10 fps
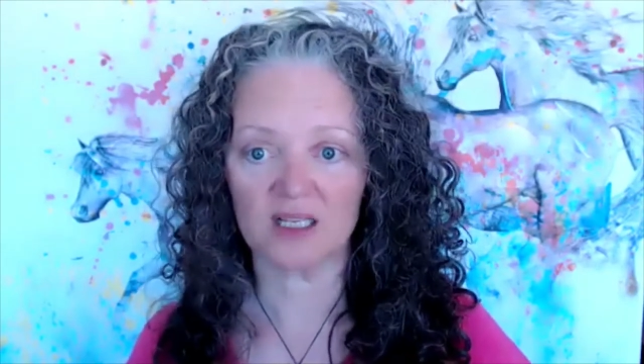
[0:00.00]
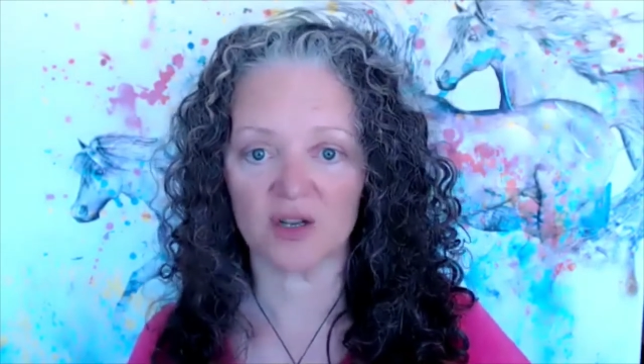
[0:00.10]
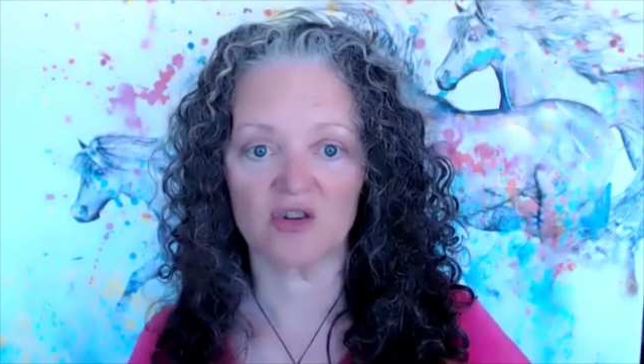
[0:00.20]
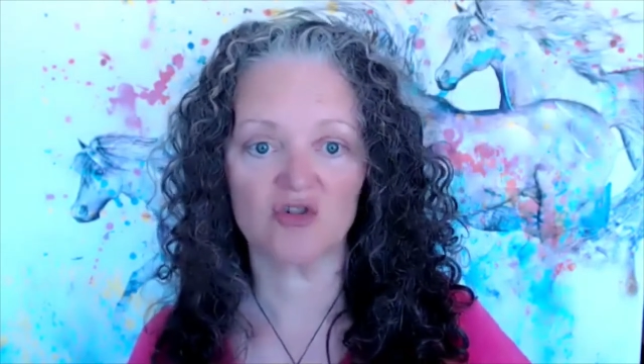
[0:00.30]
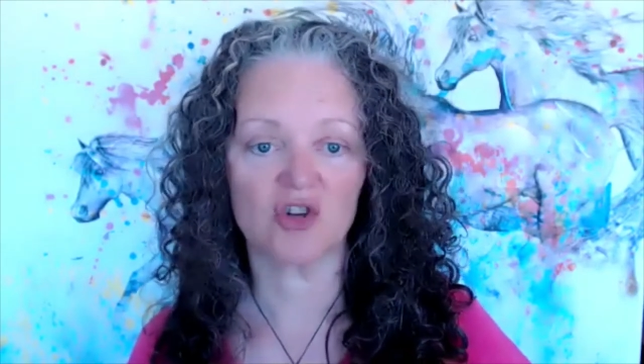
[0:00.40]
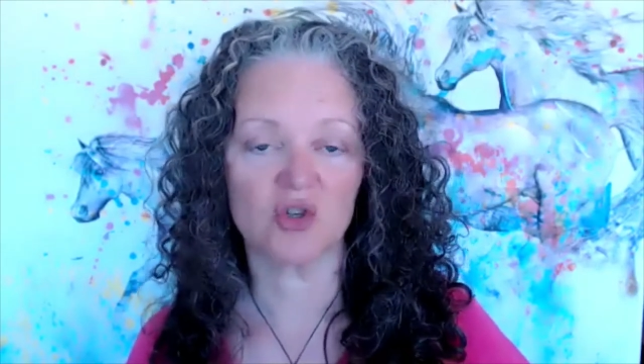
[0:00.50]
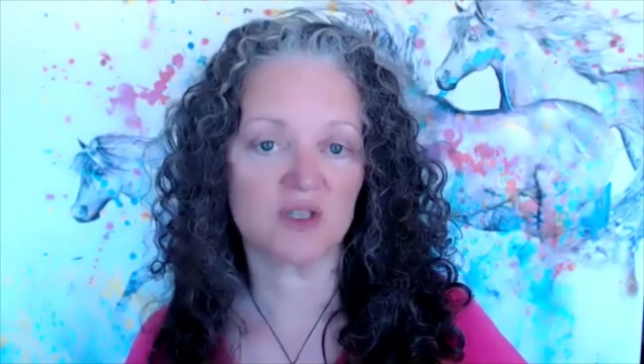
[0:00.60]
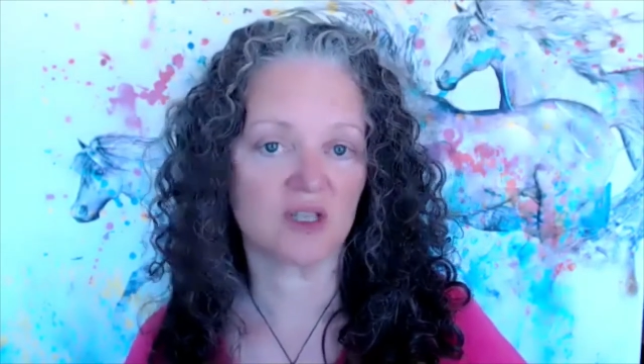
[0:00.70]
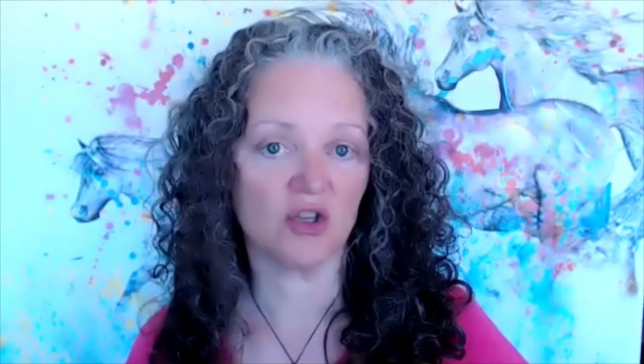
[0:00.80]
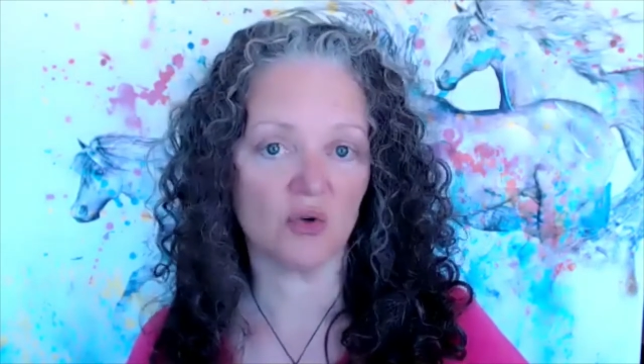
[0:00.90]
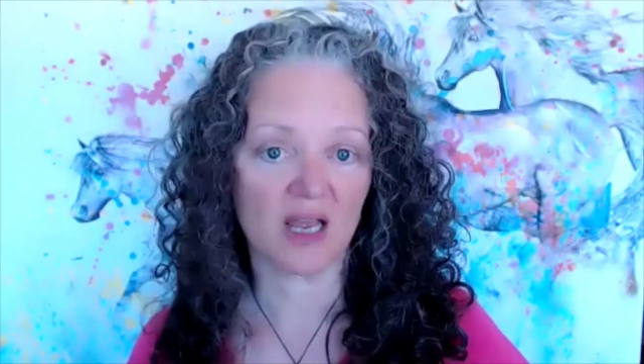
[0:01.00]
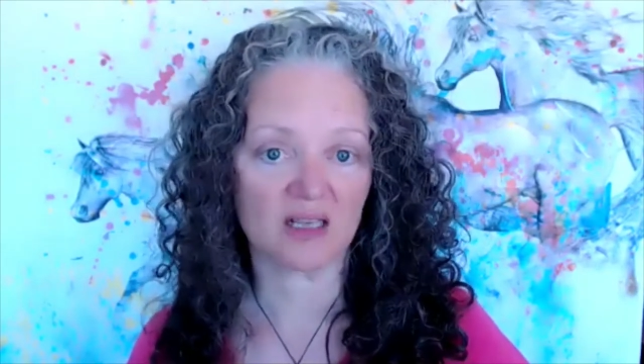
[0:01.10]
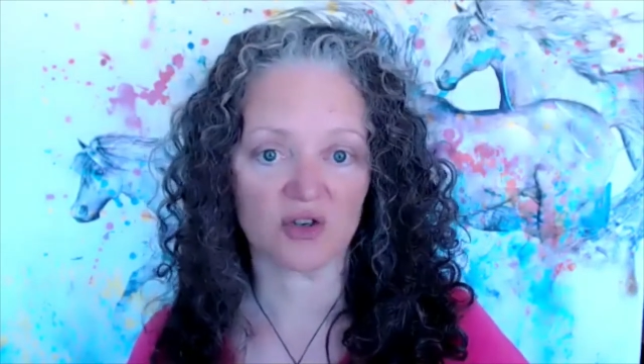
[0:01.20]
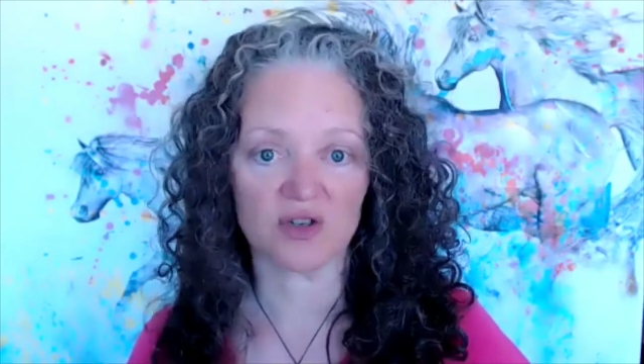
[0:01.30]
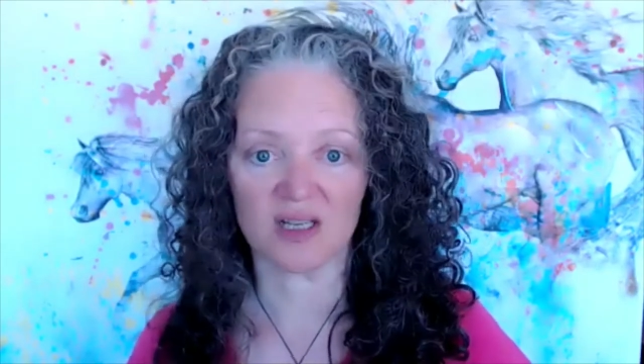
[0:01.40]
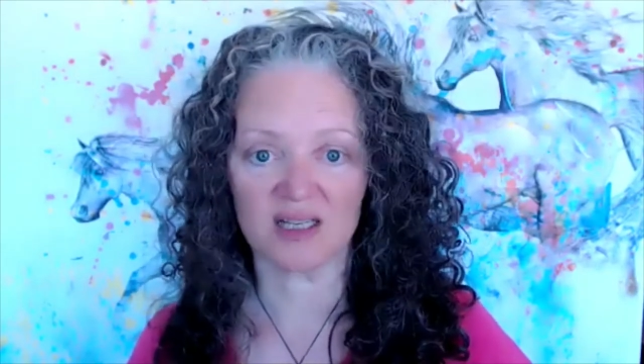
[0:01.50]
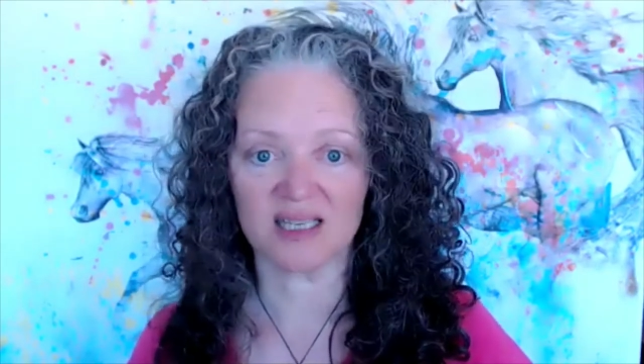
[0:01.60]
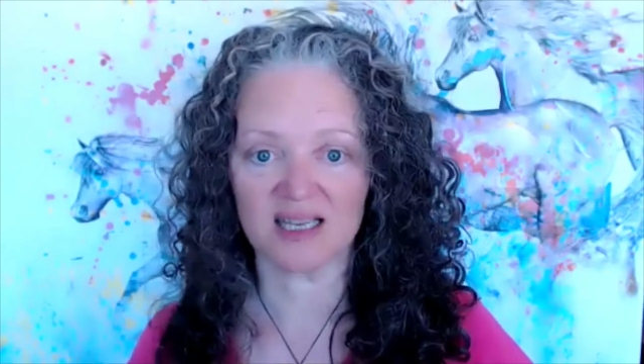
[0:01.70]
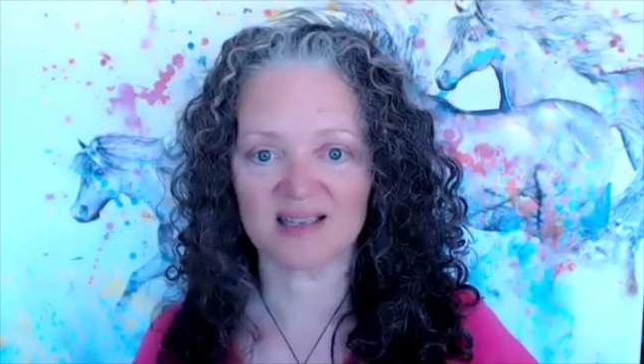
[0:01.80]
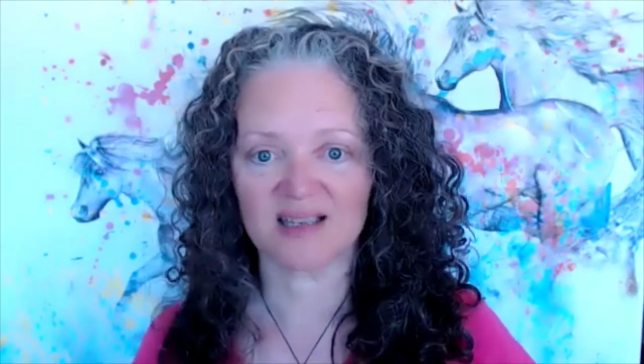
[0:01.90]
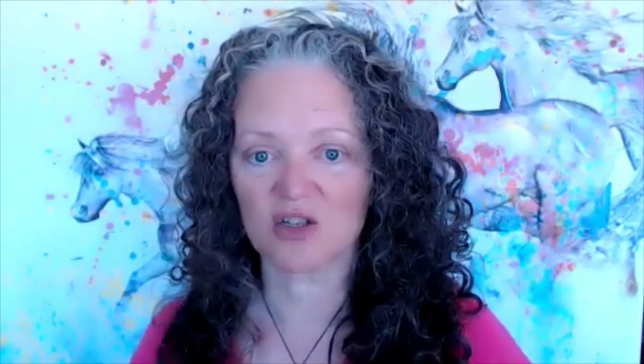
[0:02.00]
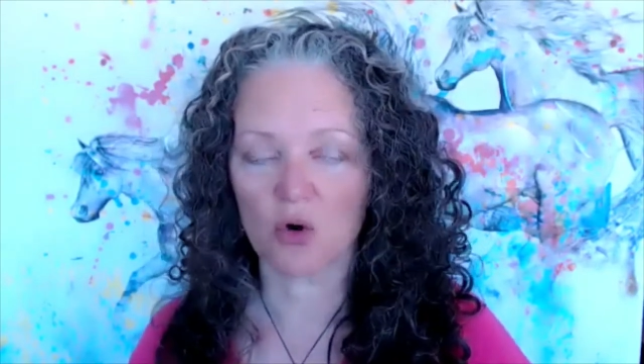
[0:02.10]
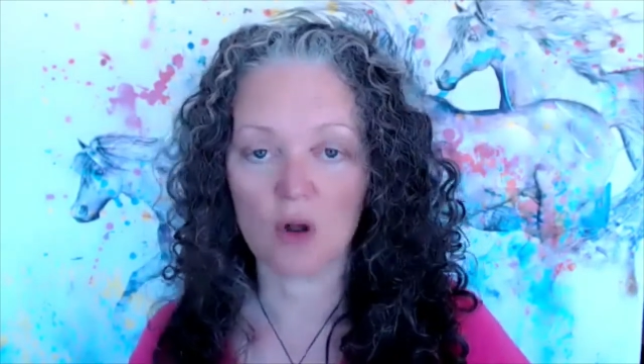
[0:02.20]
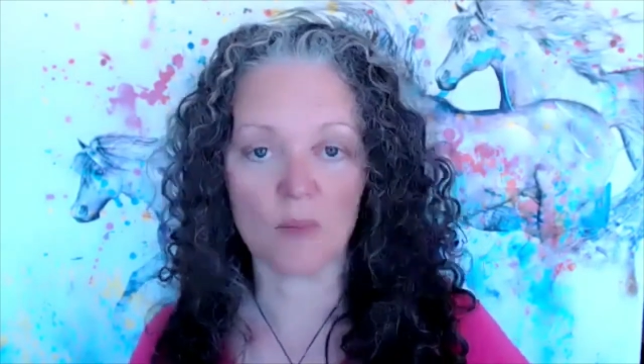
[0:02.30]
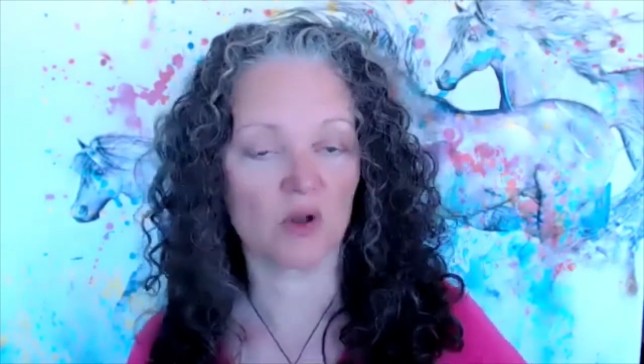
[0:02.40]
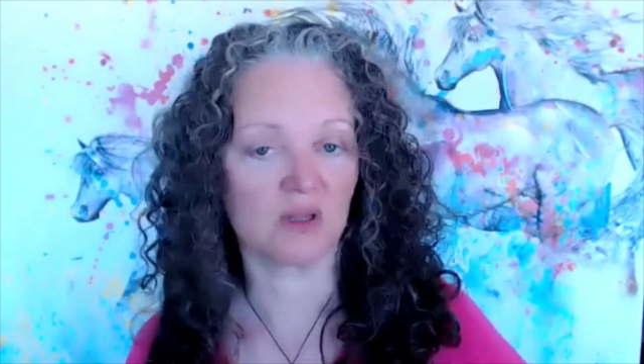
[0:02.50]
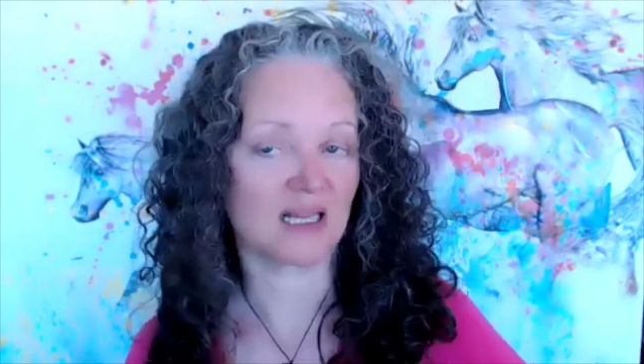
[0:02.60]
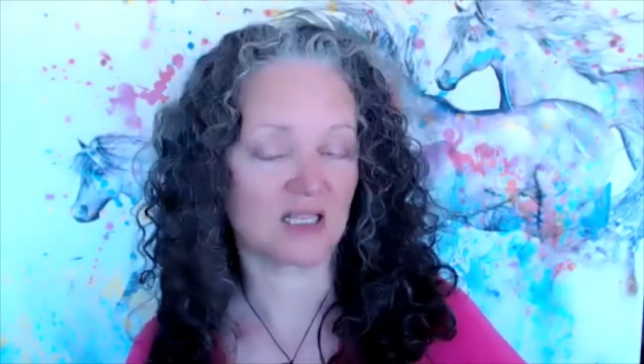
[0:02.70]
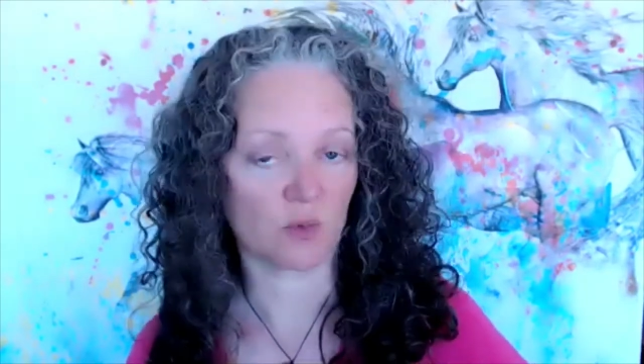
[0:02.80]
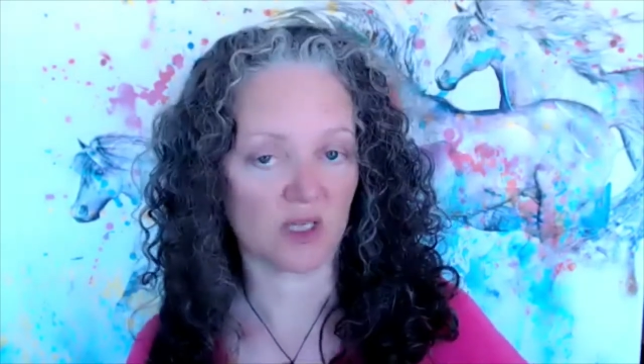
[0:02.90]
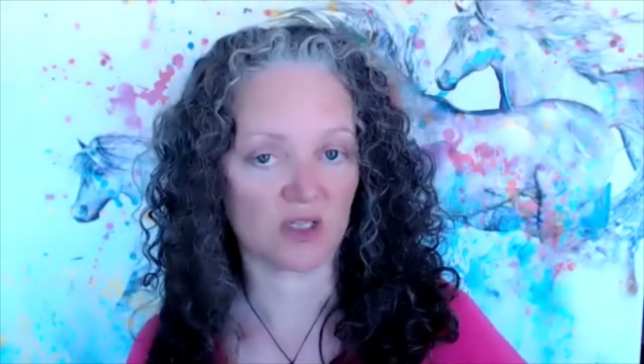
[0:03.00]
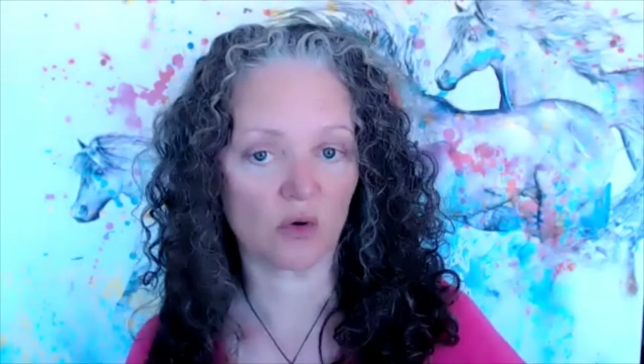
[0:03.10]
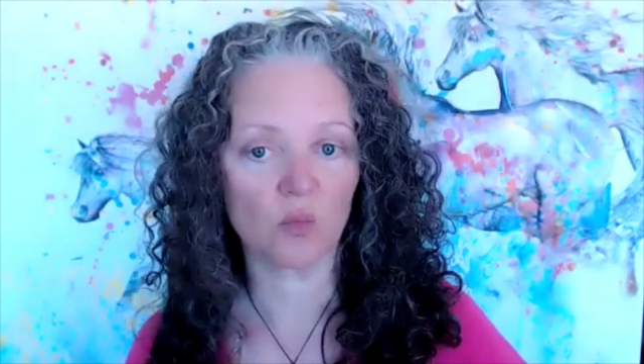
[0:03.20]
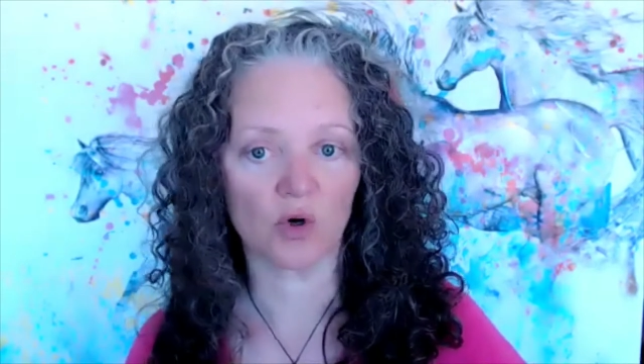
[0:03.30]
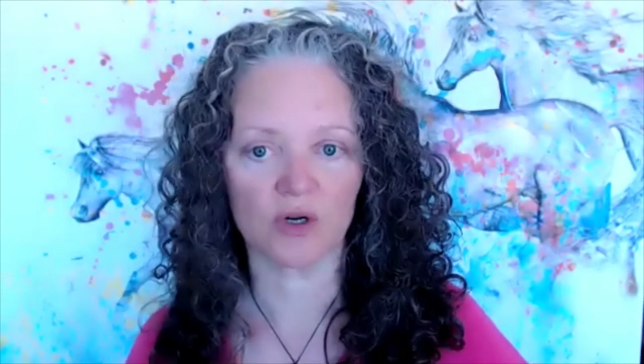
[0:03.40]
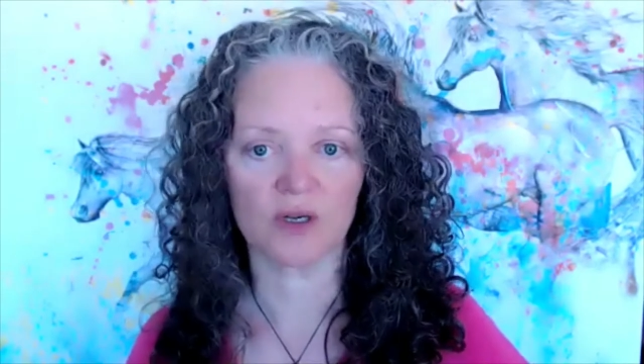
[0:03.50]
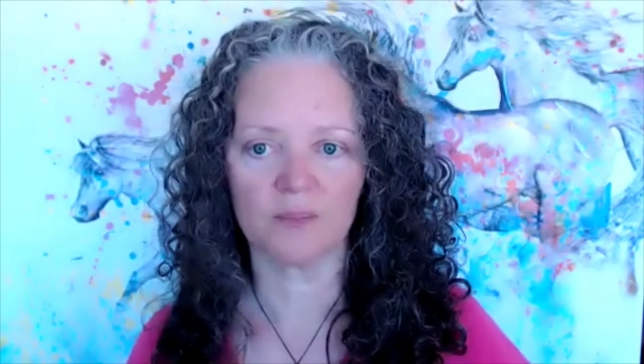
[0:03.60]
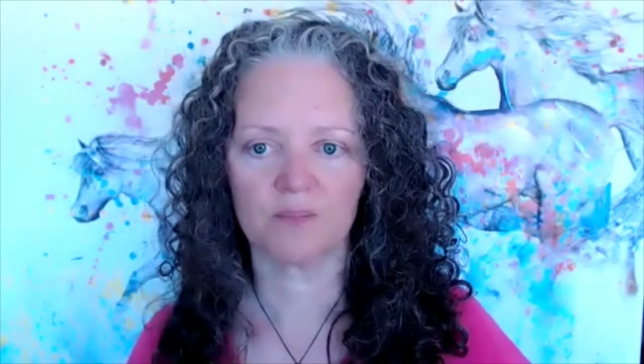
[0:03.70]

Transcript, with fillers: to introduce the new exercises and talk about last week's homework.